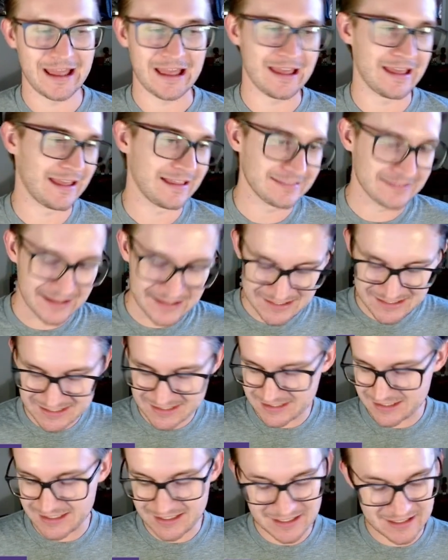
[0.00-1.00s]
unless
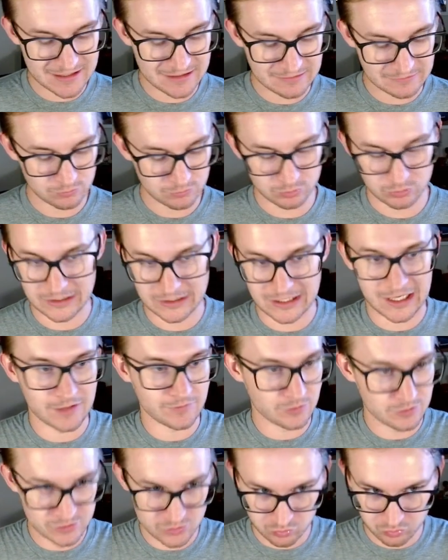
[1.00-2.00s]
he
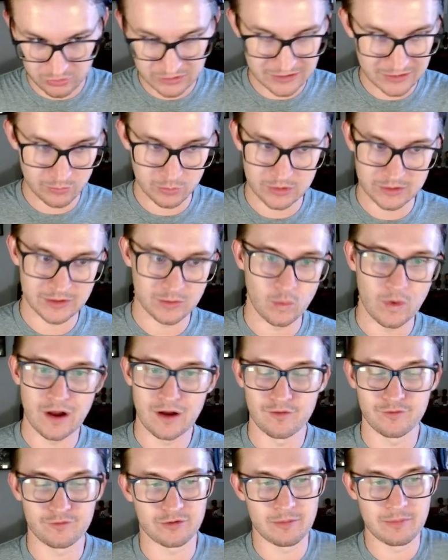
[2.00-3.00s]
recovers really, really
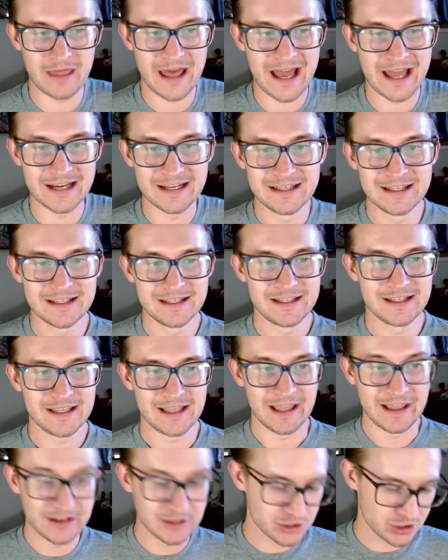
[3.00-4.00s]
well from that
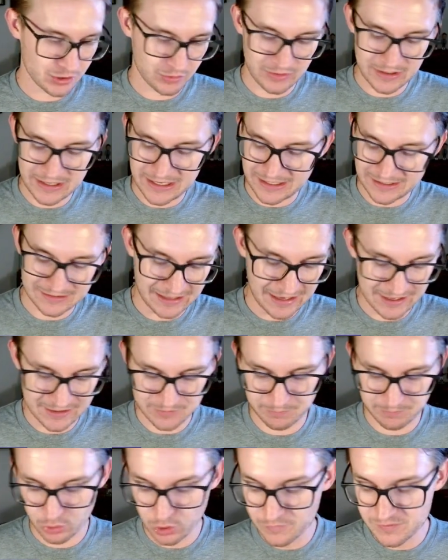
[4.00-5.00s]
injury
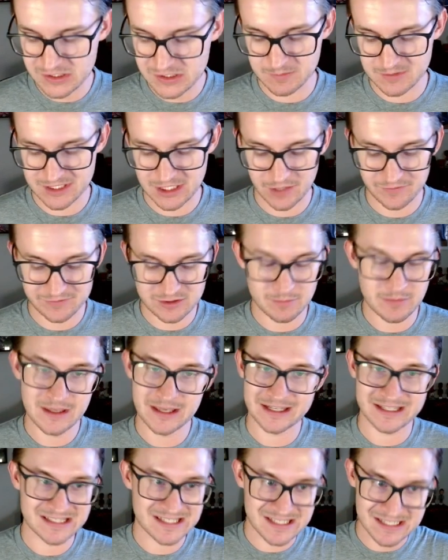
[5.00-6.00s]
and proves himself to be a
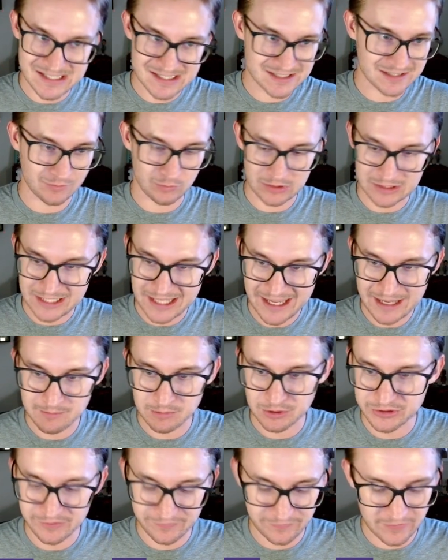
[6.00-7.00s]
consistent,
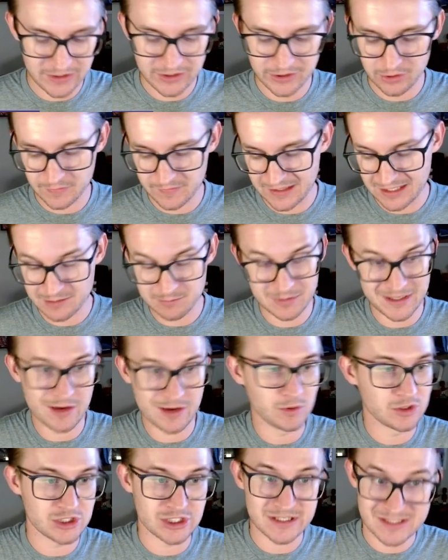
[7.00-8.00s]
reliable defender in the NBA,
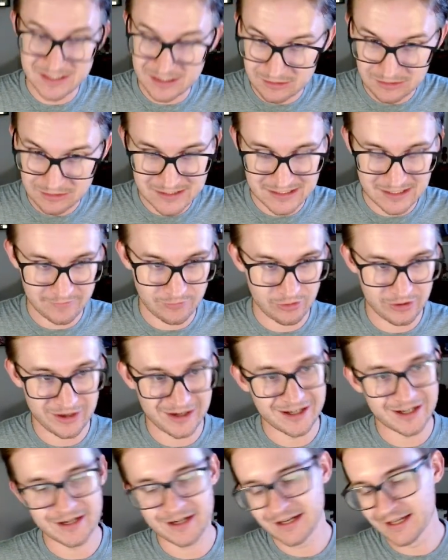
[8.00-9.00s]
which he still has never
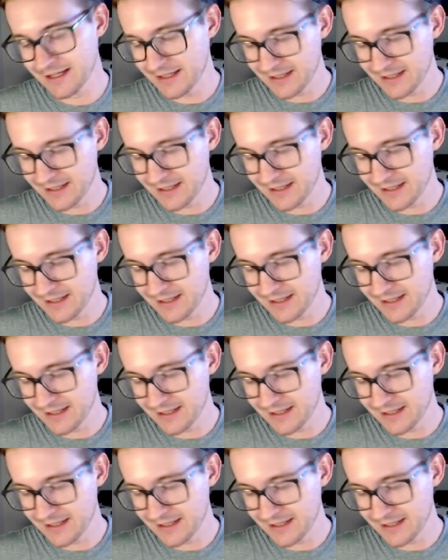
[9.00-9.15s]
done,